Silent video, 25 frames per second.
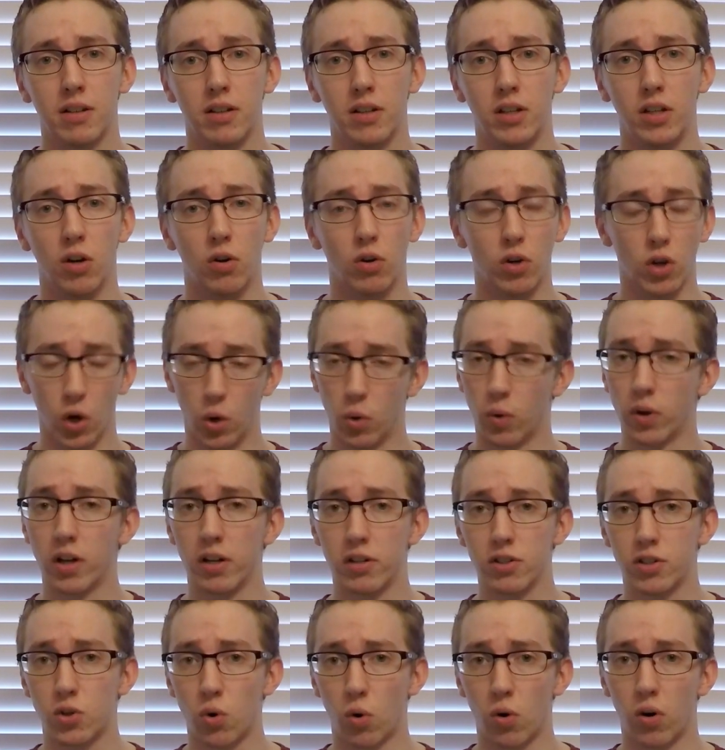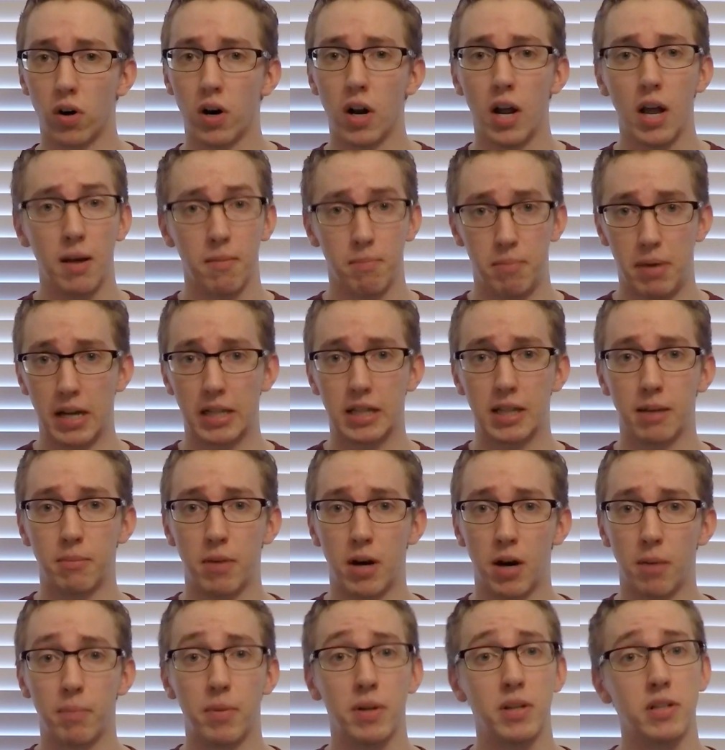You know, go to a gun store, pick them
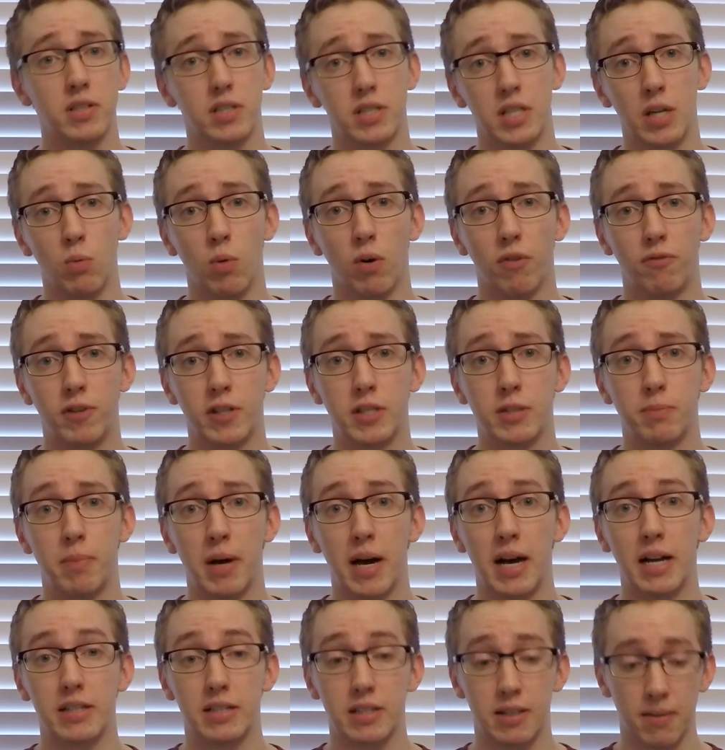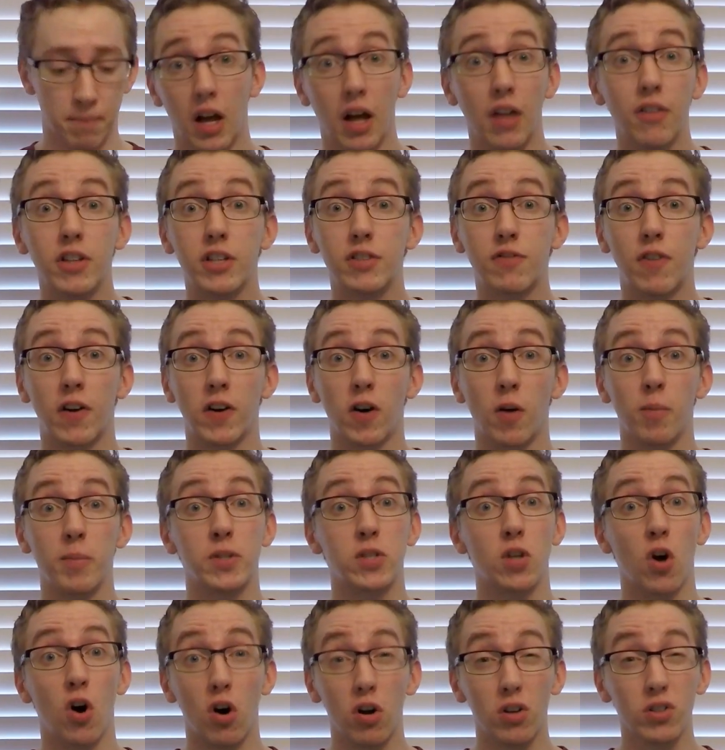up, see what fits best. This firearm
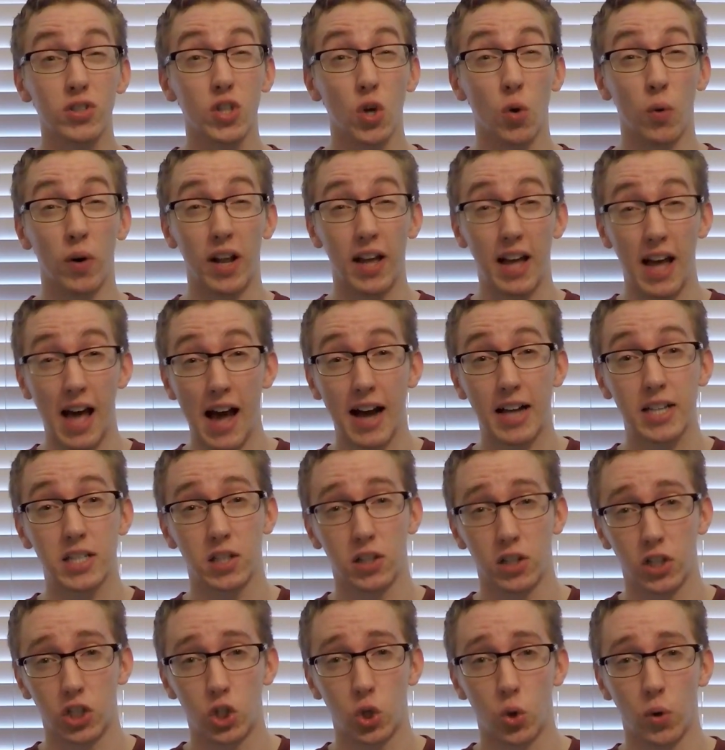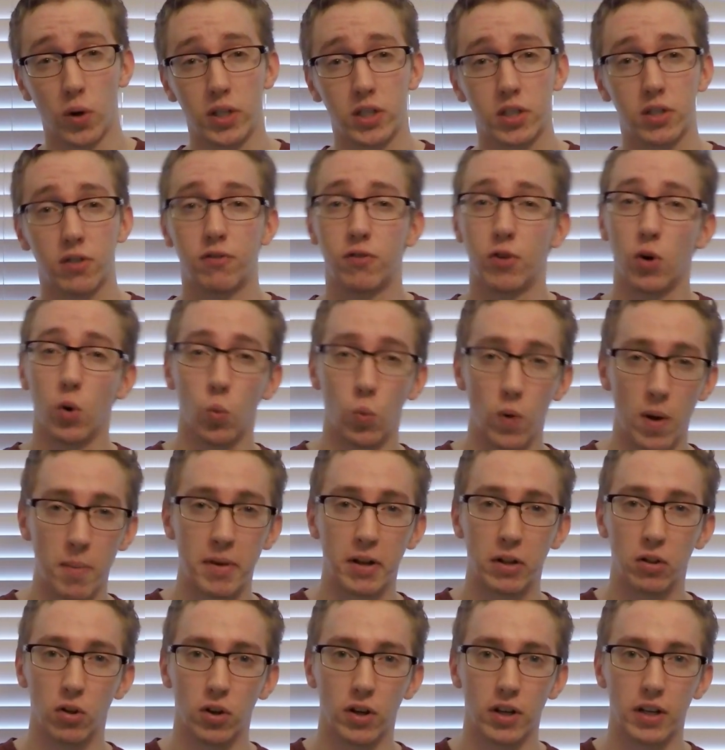is also an excellent choice for
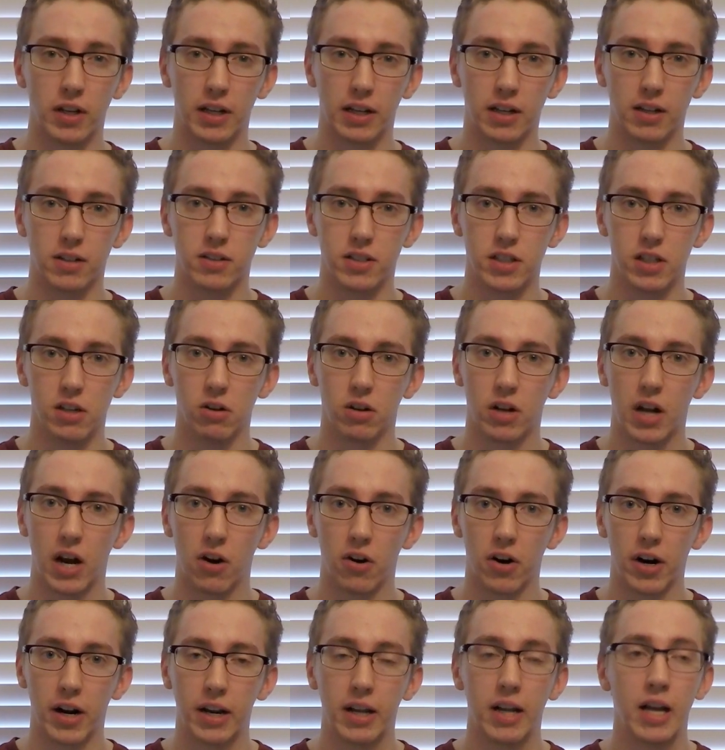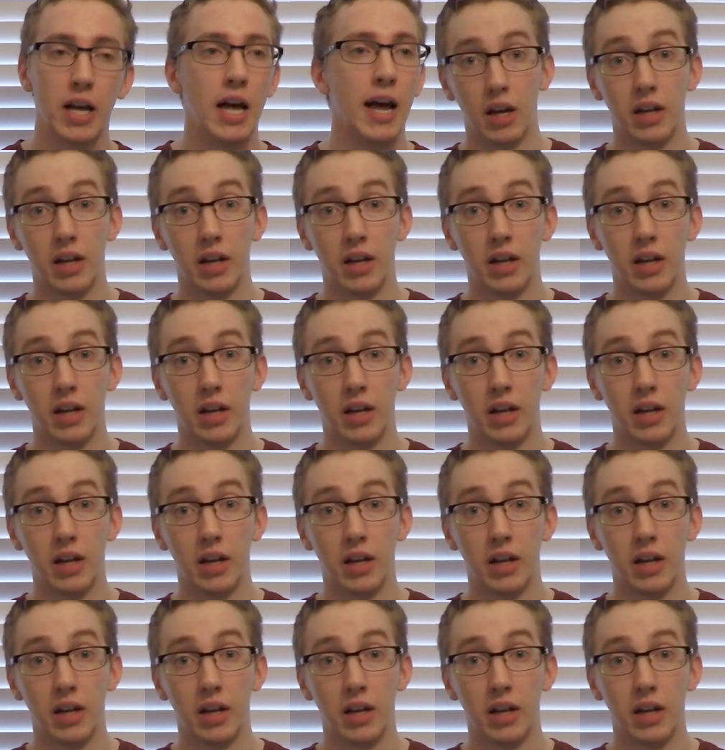women looking to conceal carry.